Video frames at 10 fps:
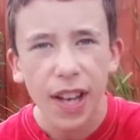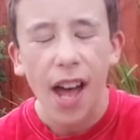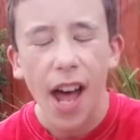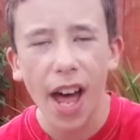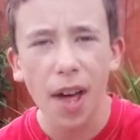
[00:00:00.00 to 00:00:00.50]

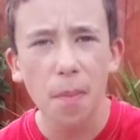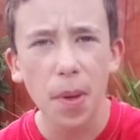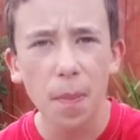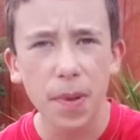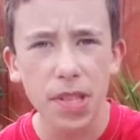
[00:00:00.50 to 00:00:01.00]

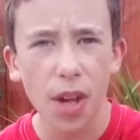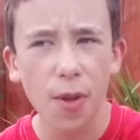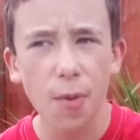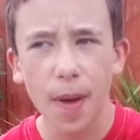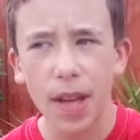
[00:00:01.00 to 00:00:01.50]
So
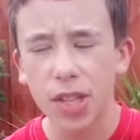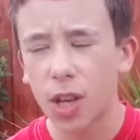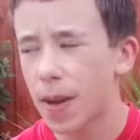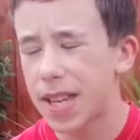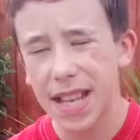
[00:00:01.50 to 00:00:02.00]

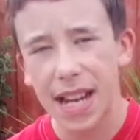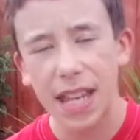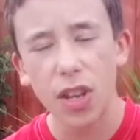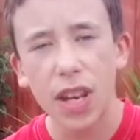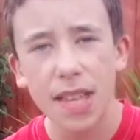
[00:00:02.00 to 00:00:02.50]
basically you
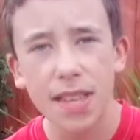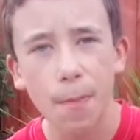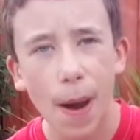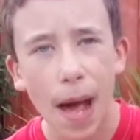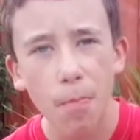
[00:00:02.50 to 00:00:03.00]
need to
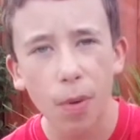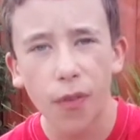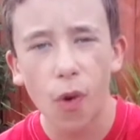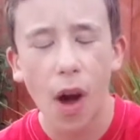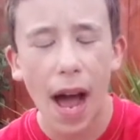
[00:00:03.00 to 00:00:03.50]
plan
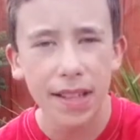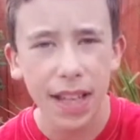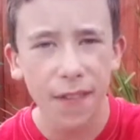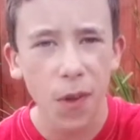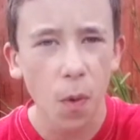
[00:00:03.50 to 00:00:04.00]
beforehand if
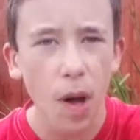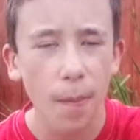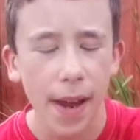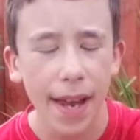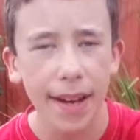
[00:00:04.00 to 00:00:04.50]
you are
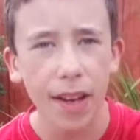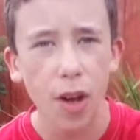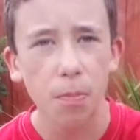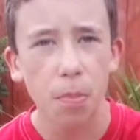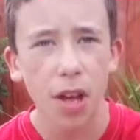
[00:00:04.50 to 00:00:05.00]
planning on
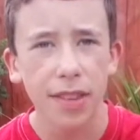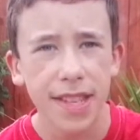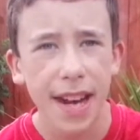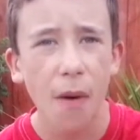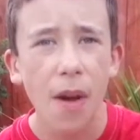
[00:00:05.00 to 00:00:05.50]
planting
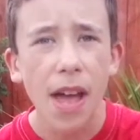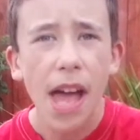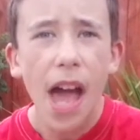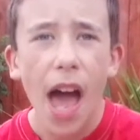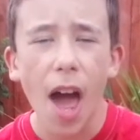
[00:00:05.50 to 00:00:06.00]
out.
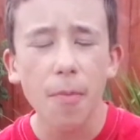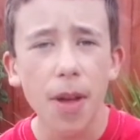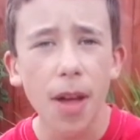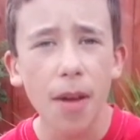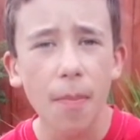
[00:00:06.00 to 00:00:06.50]

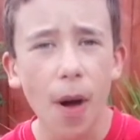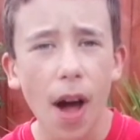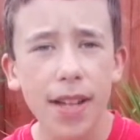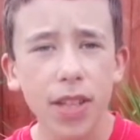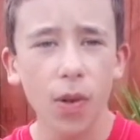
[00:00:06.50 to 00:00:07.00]
But I
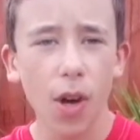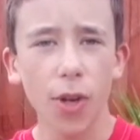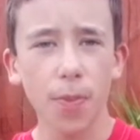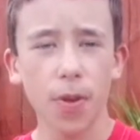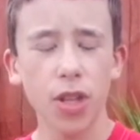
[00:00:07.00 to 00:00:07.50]
do
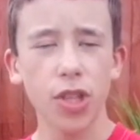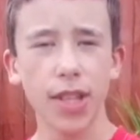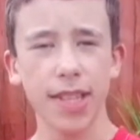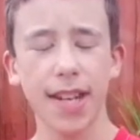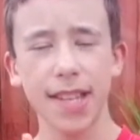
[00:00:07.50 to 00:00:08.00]
hope you enjoyed
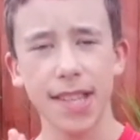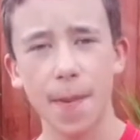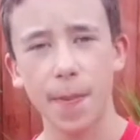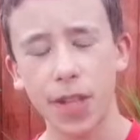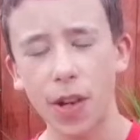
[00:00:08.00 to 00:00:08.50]
today's
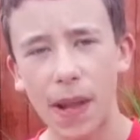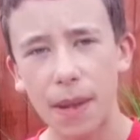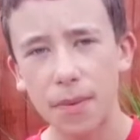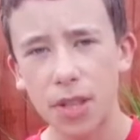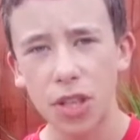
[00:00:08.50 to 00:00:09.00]
episode. It
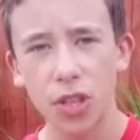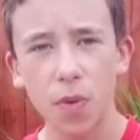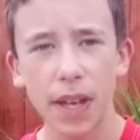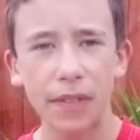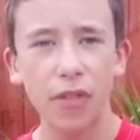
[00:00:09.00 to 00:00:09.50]
was a
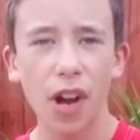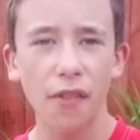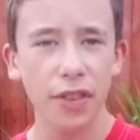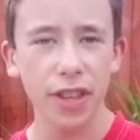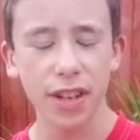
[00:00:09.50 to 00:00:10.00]
talking rather
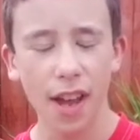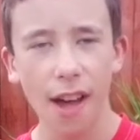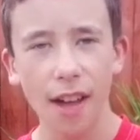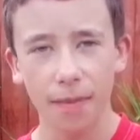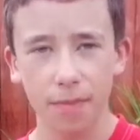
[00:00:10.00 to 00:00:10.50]
than
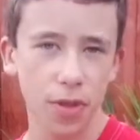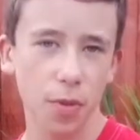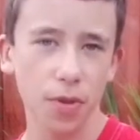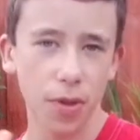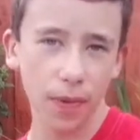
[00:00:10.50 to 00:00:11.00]
a
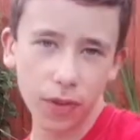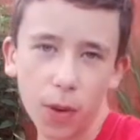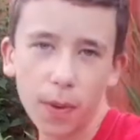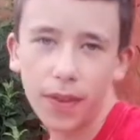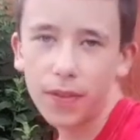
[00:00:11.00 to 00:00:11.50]
sort of
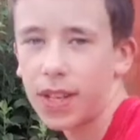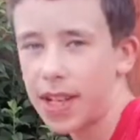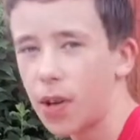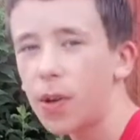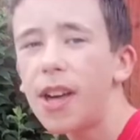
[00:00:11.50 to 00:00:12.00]
doing video.